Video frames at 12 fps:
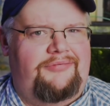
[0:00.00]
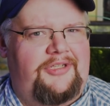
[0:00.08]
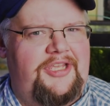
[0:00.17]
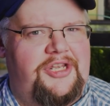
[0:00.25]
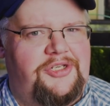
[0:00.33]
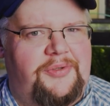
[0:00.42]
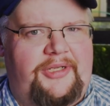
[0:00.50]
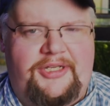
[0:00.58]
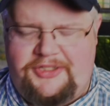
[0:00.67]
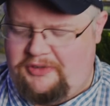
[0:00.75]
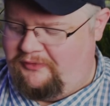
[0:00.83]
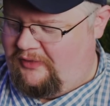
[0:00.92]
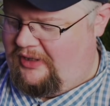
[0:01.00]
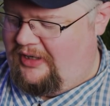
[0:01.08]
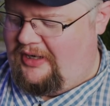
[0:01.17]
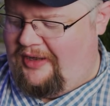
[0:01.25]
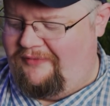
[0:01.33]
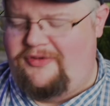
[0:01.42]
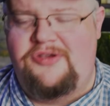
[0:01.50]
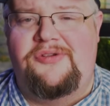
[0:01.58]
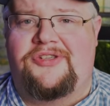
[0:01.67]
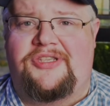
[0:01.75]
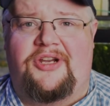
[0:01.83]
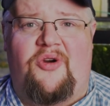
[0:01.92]
really enjoyed it so far. I've
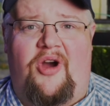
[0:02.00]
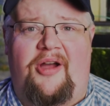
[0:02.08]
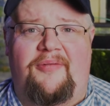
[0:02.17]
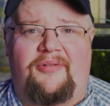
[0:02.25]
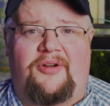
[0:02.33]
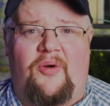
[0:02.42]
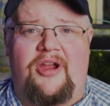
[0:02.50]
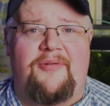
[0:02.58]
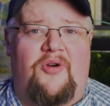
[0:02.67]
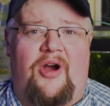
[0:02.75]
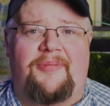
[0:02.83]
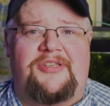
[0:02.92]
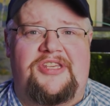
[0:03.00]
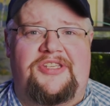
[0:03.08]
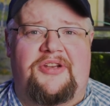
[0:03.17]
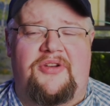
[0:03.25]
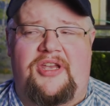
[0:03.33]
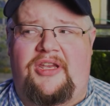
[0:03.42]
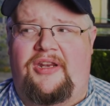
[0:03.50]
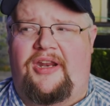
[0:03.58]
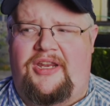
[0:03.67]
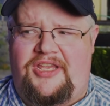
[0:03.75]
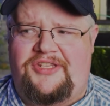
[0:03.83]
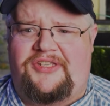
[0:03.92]
used Aquarium Co-Op's Easy Green
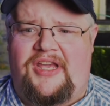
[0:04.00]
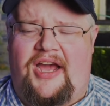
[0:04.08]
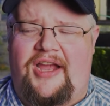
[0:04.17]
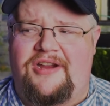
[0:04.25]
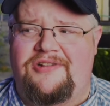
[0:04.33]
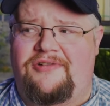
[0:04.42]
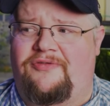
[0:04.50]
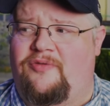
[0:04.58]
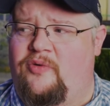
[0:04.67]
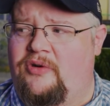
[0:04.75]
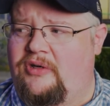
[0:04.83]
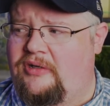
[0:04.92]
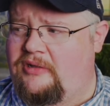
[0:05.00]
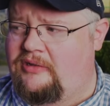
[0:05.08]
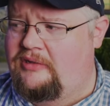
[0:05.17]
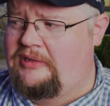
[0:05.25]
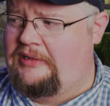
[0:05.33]
and Easy Iron for